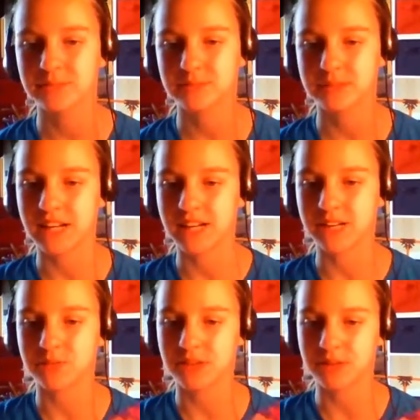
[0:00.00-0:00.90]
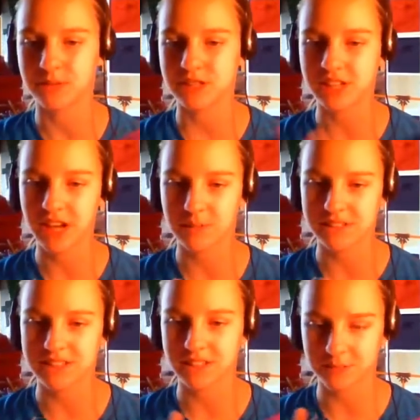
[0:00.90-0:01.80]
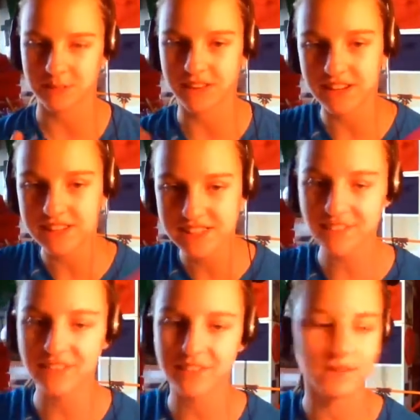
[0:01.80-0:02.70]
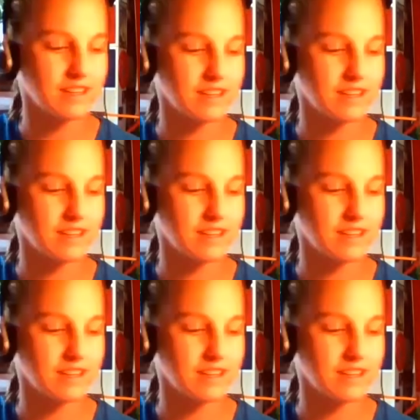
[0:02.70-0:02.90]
but I don't want a bunch of comments telling me that it's 7